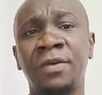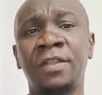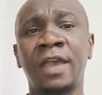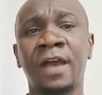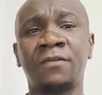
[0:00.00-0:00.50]
where
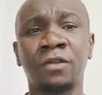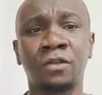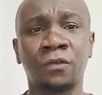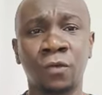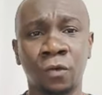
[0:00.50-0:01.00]
they have a
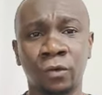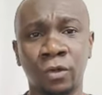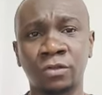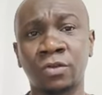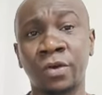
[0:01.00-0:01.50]
lot of
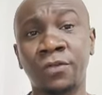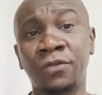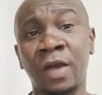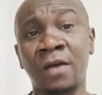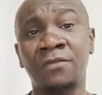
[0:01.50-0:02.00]
coconut, or
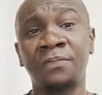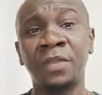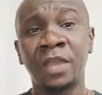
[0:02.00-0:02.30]
if you have